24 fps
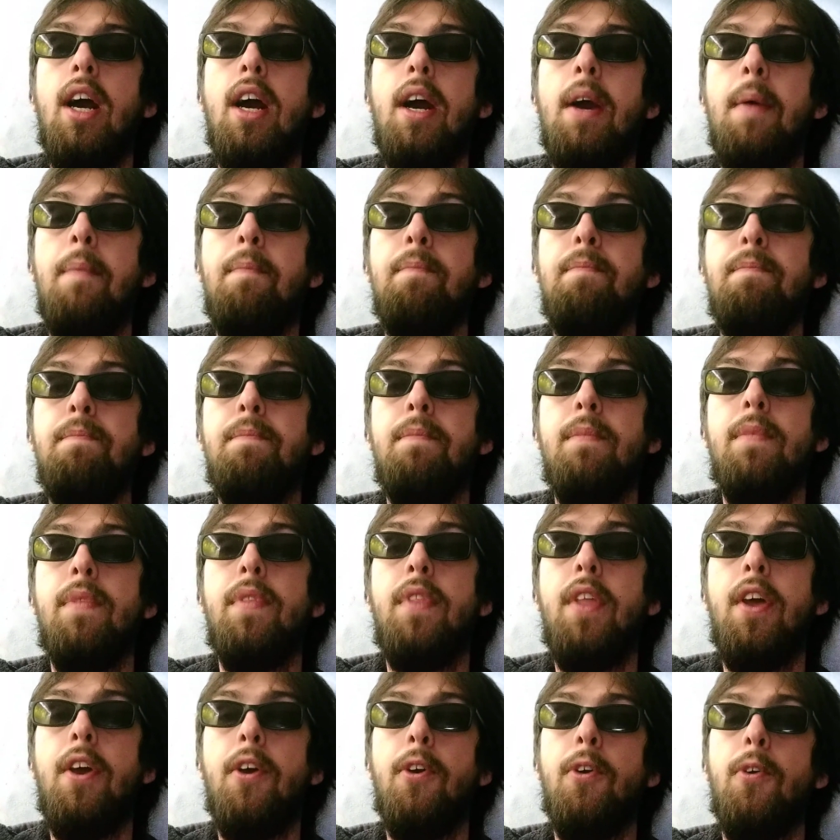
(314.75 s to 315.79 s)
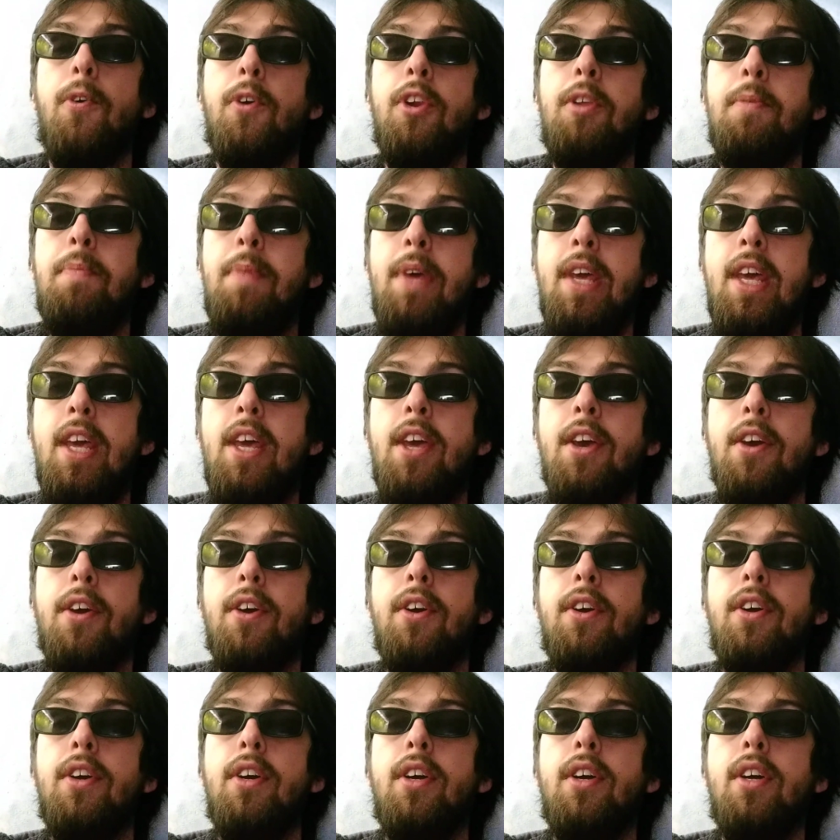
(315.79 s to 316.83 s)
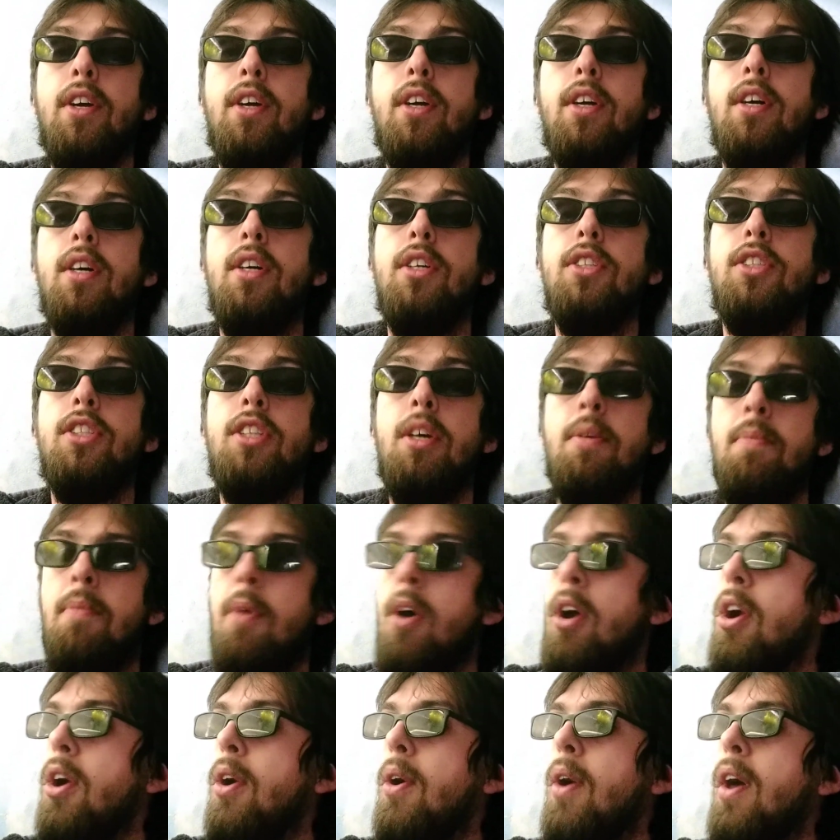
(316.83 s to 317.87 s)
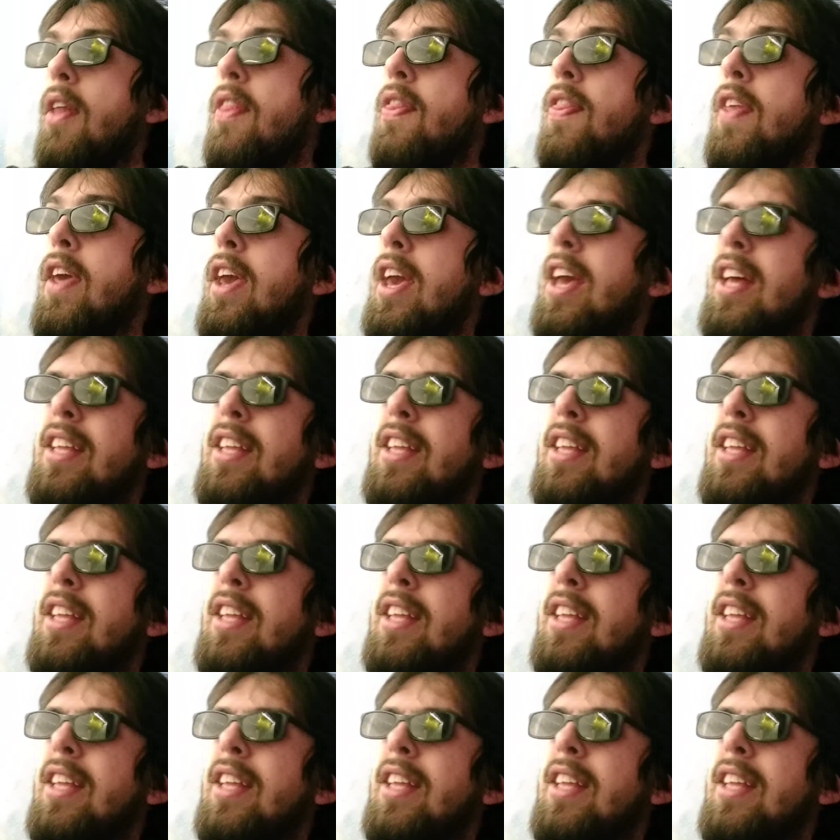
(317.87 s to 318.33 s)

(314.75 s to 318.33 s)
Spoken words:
They're going to be here tomorrow. I think it's like